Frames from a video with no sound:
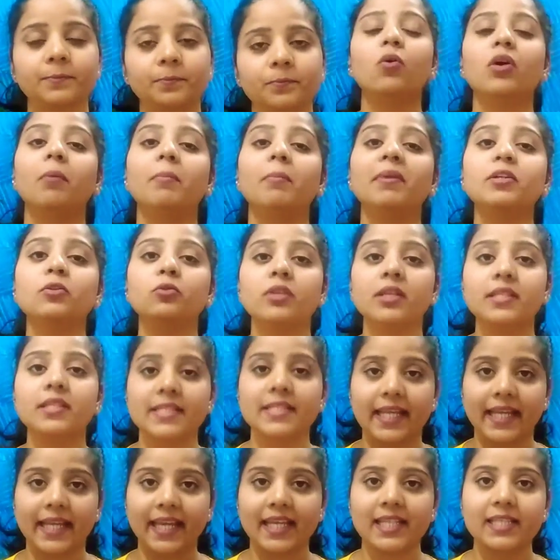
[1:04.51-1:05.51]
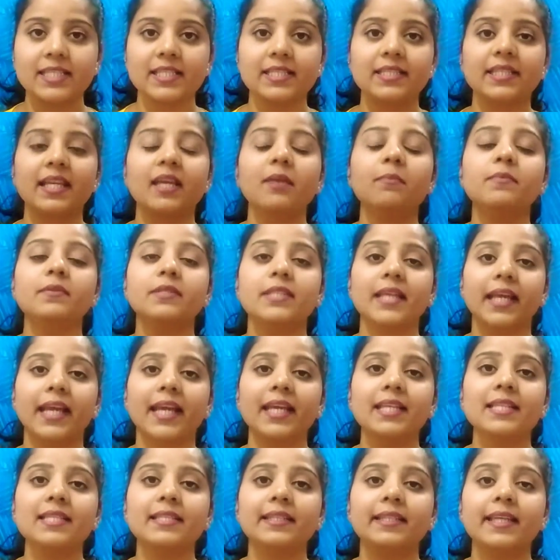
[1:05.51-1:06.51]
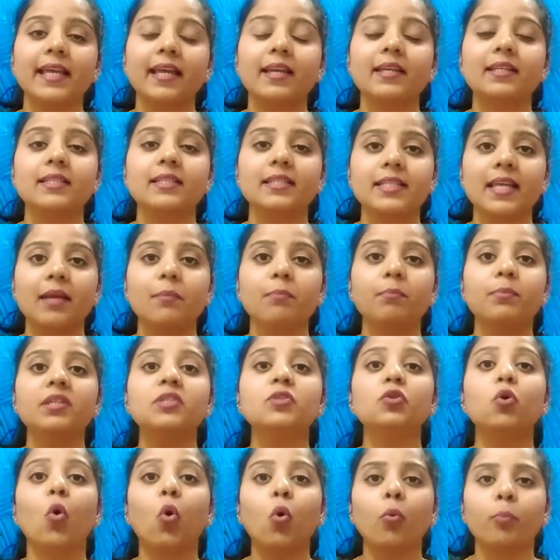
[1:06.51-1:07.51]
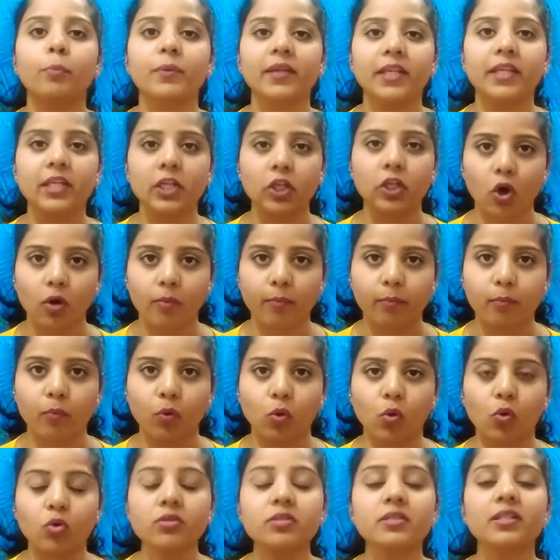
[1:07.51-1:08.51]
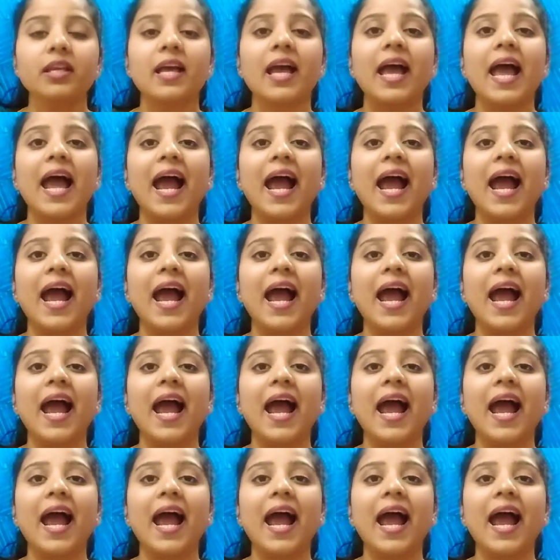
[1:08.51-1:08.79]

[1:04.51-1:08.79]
Now coming to the second step. Second step is opening your pores,